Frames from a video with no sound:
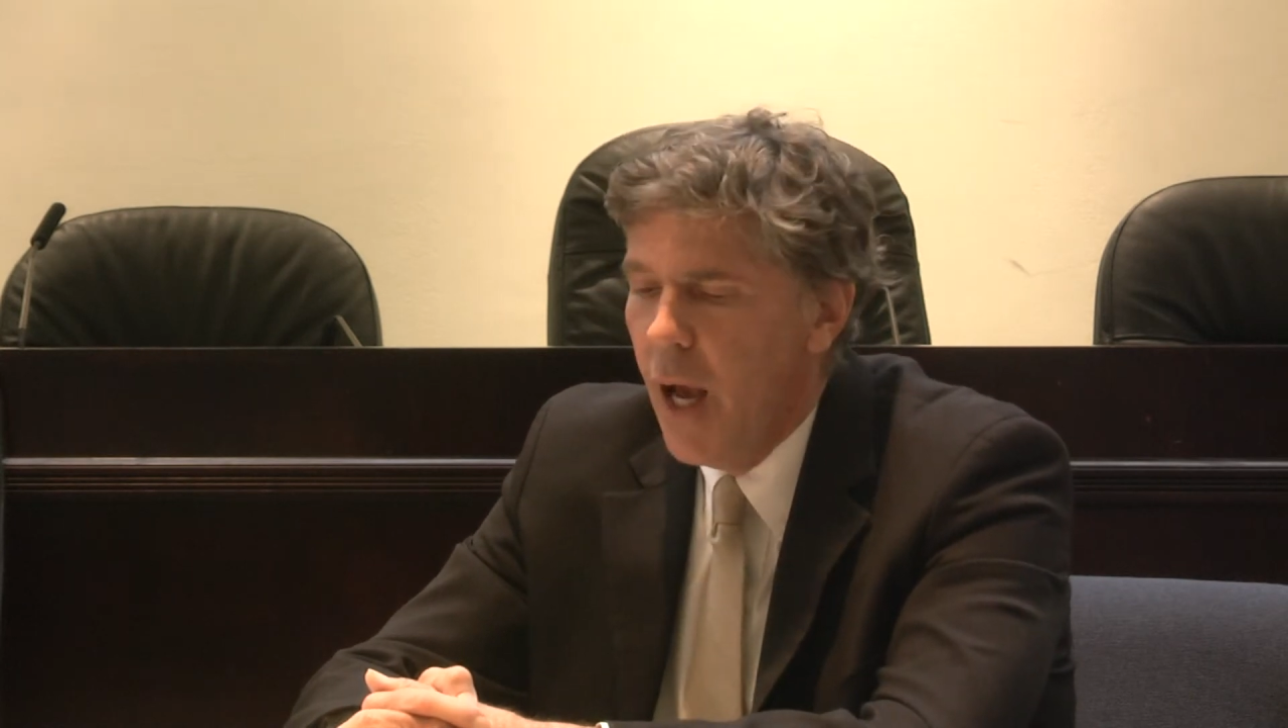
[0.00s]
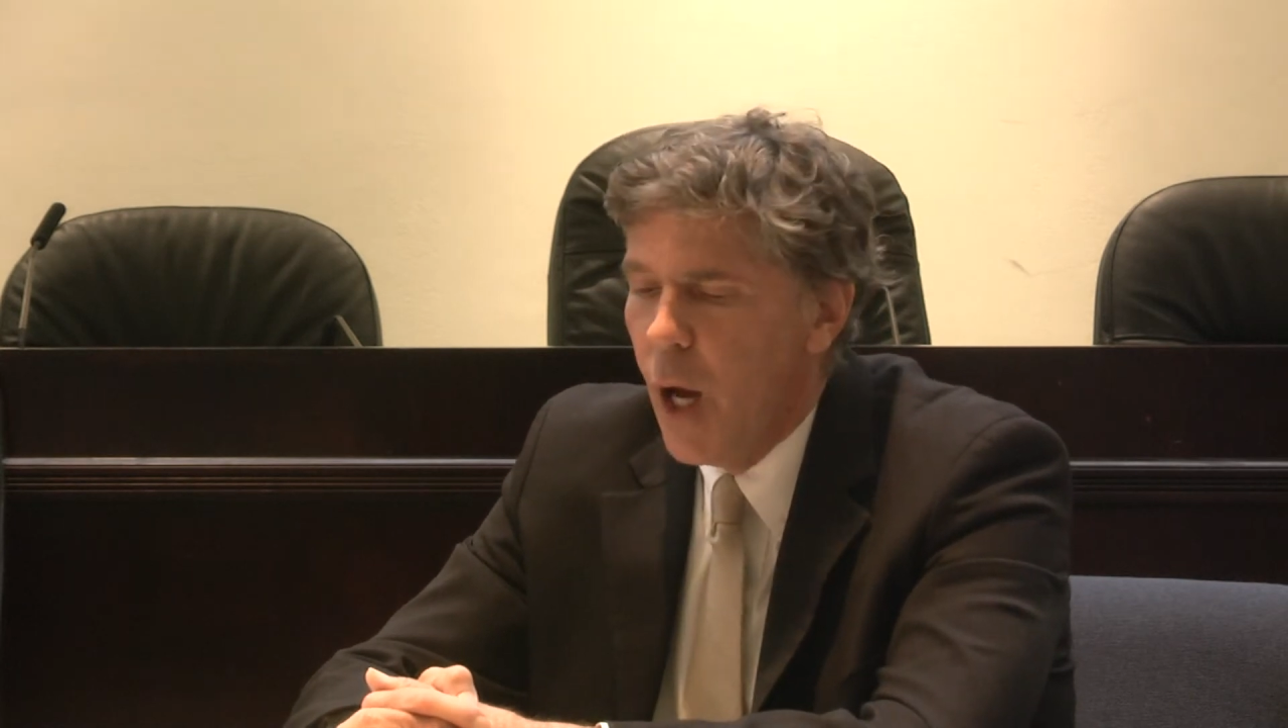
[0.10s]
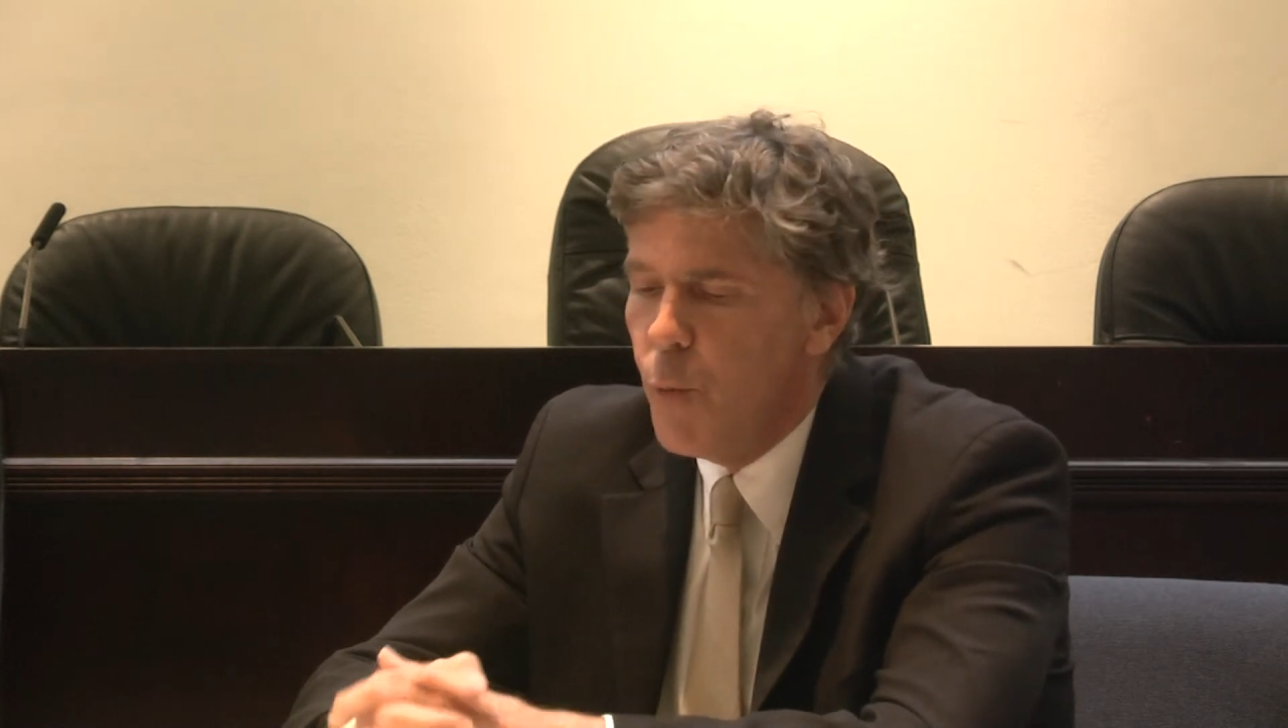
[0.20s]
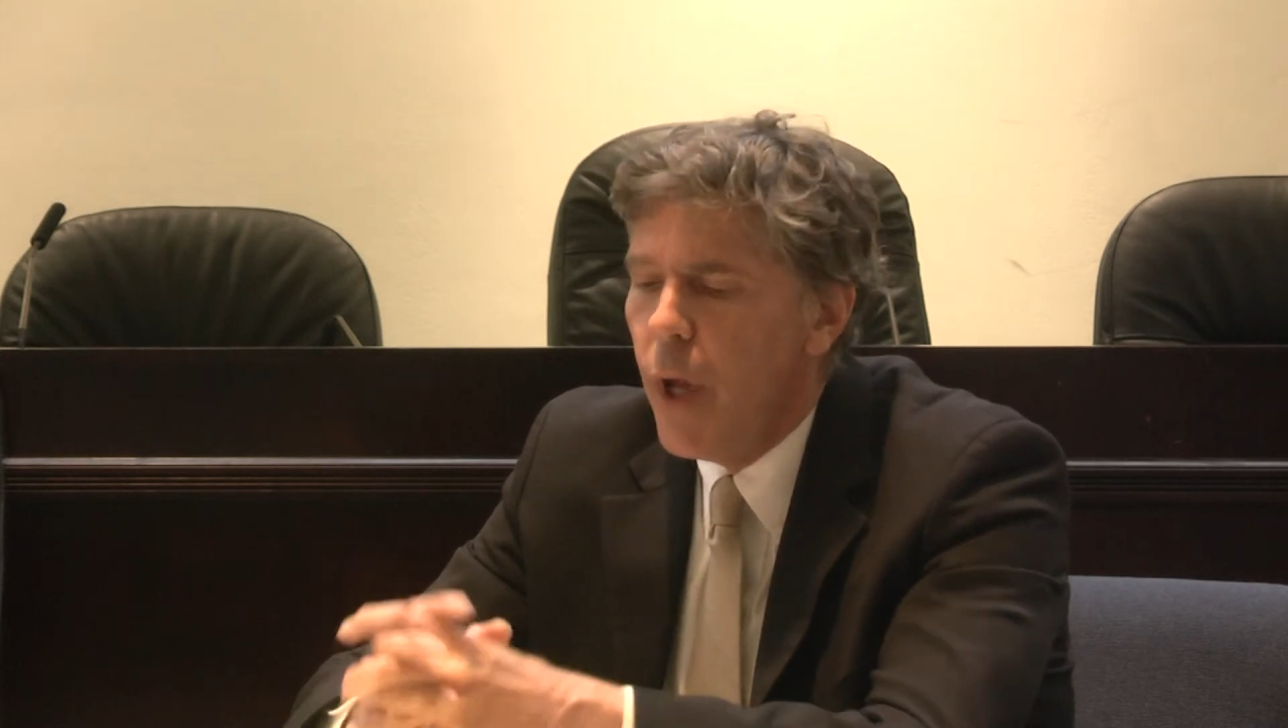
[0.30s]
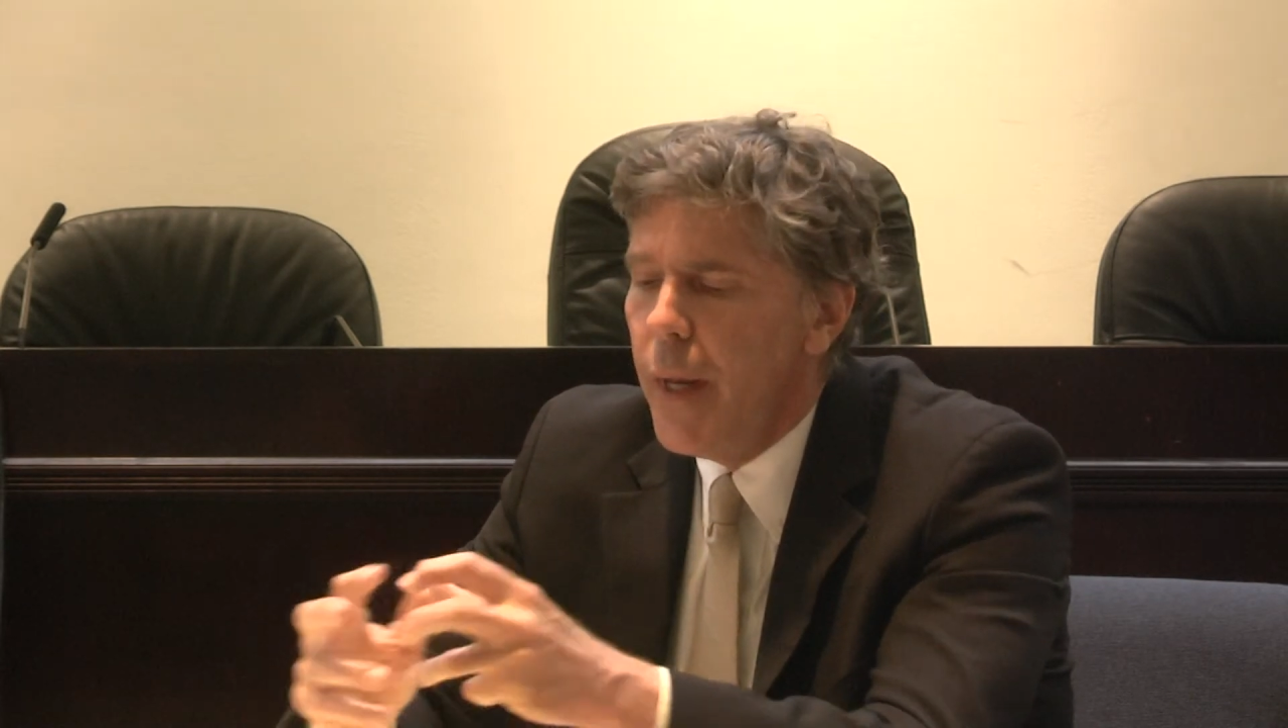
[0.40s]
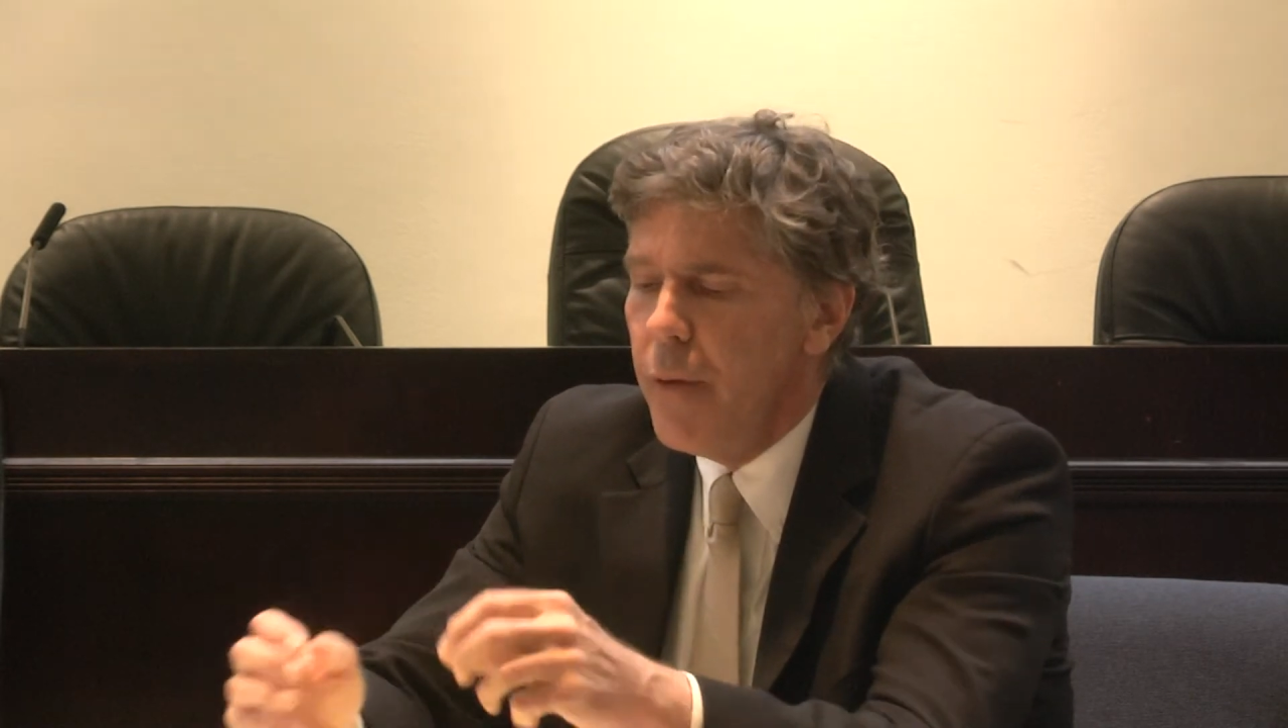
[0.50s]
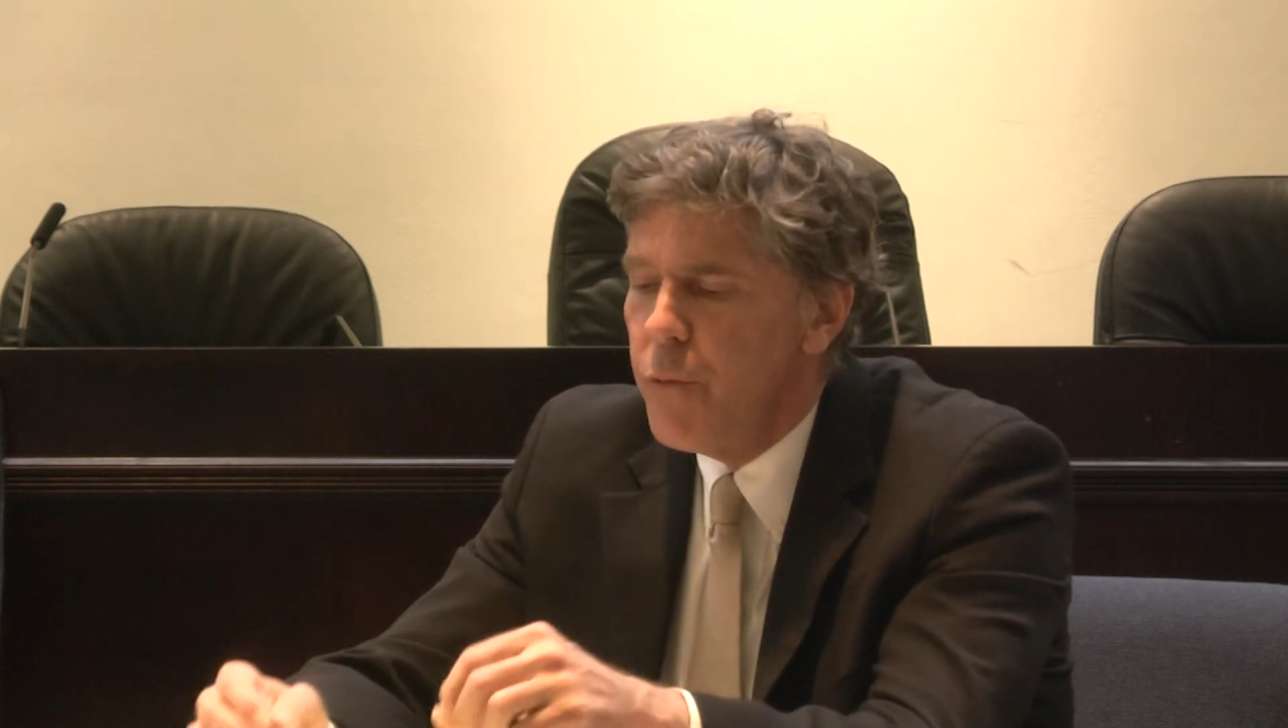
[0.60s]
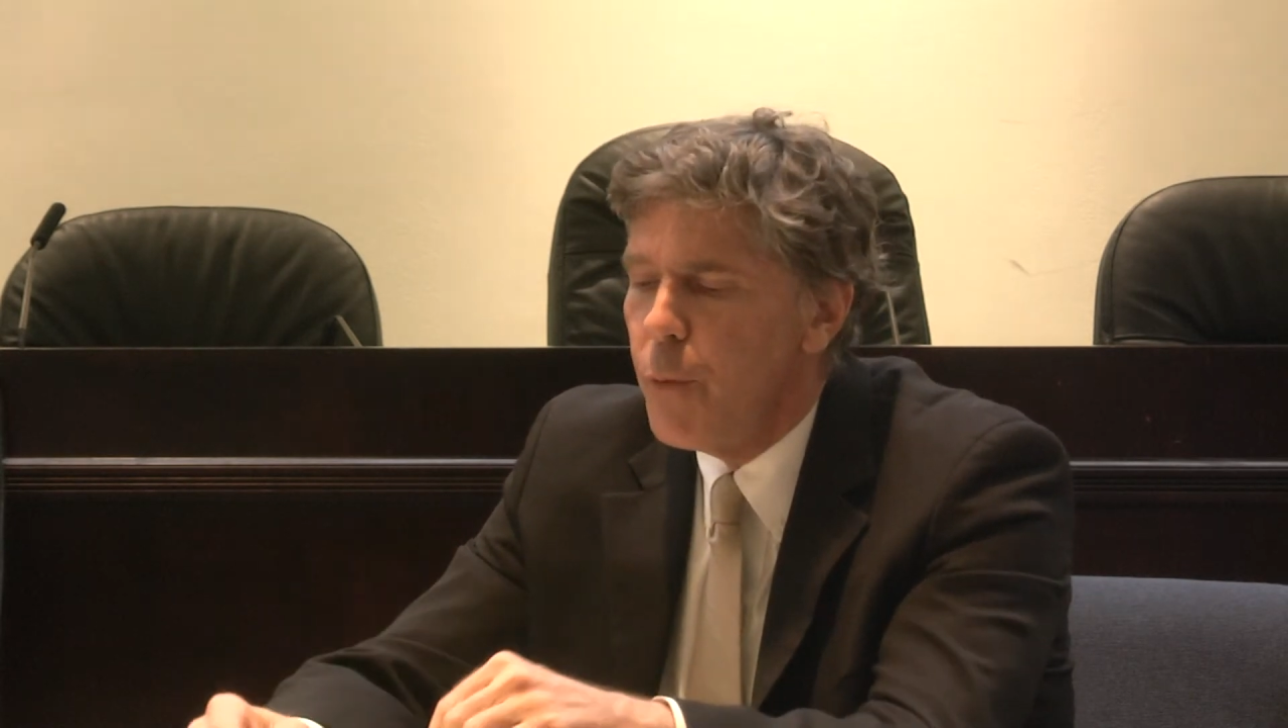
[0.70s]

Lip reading: I'm running for